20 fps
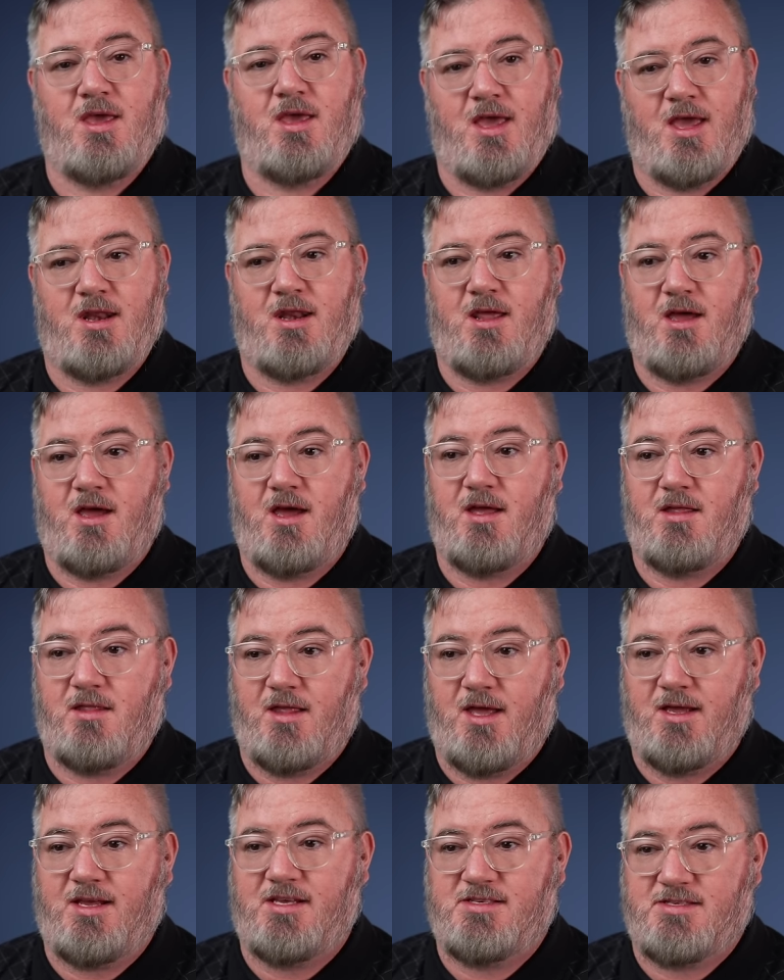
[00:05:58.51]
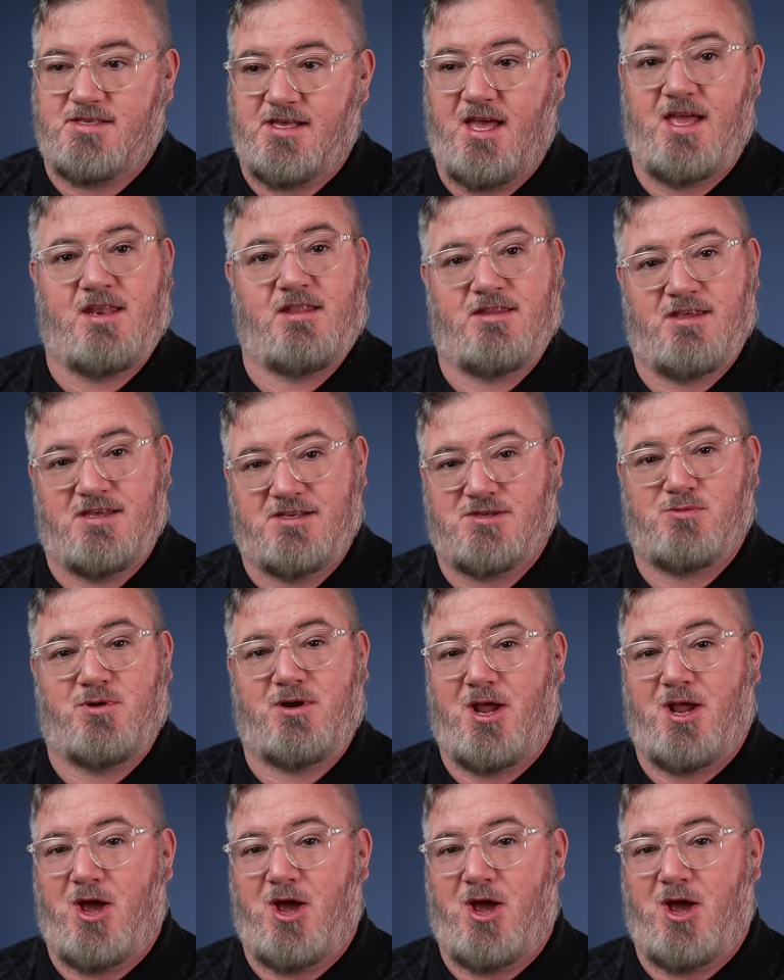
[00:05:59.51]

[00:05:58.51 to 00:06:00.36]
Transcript: and uh, like i said this one